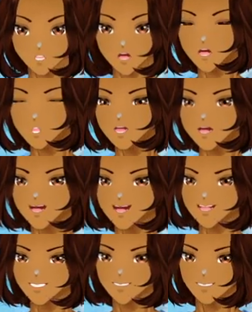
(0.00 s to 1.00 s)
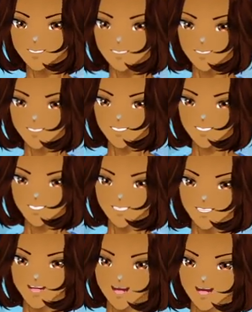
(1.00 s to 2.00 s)
Oh, nice.
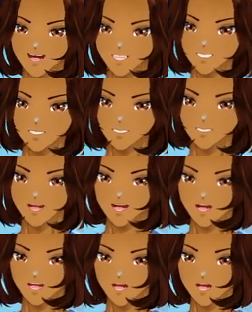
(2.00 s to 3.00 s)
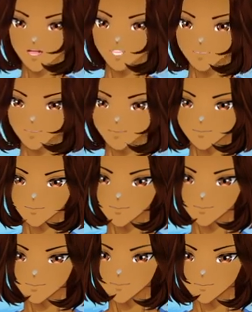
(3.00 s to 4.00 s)
Technically style.
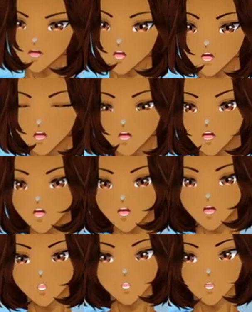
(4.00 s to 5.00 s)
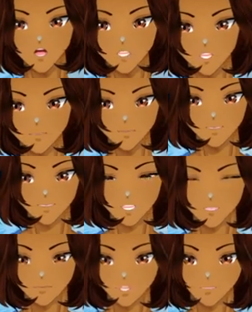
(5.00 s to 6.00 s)
Oh, okay. Oh, is that for just any
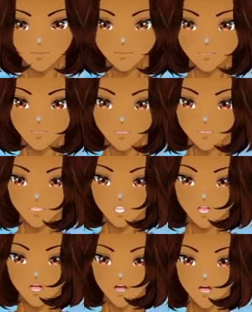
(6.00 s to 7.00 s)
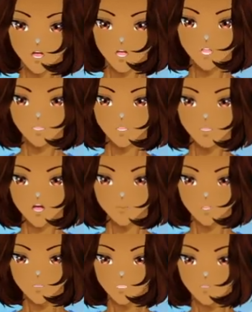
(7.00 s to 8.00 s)
species? So
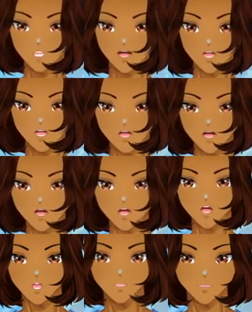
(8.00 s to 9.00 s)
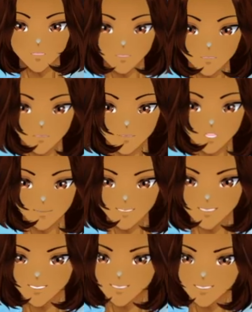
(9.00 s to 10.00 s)
+1/+2 to any. Oh, or it's like
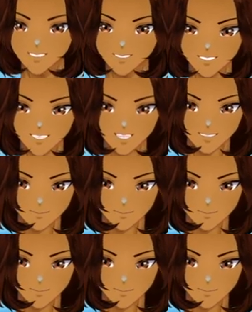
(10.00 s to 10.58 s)
no.